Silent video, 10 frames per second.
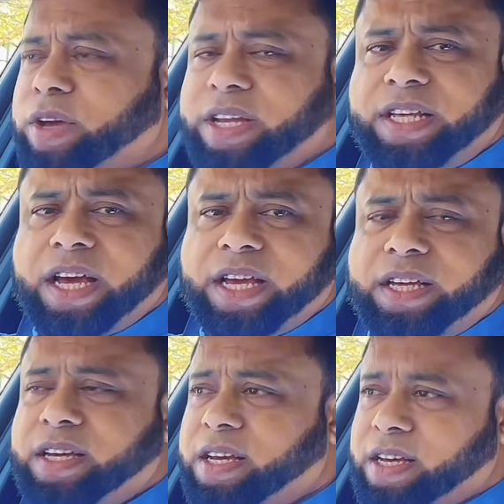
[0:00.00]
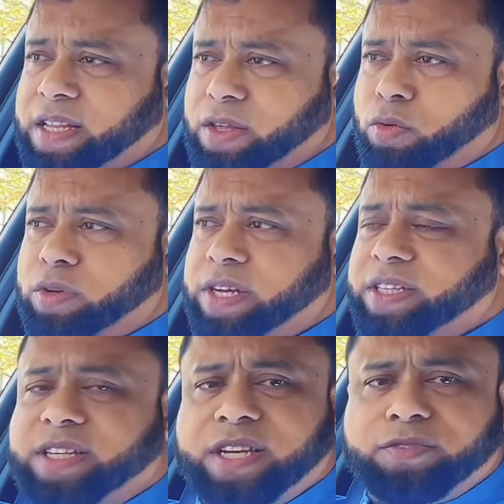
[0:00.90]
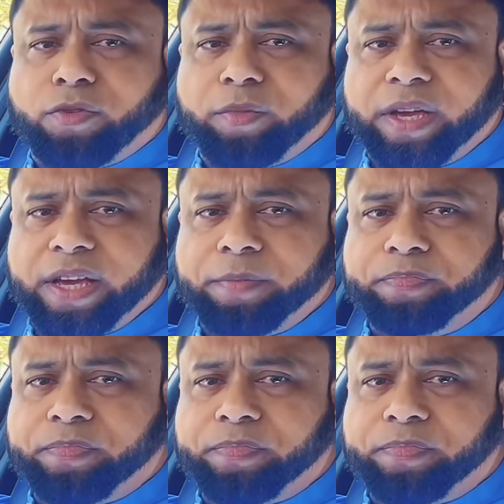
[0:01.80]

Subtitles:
ADI, they all take the test from here.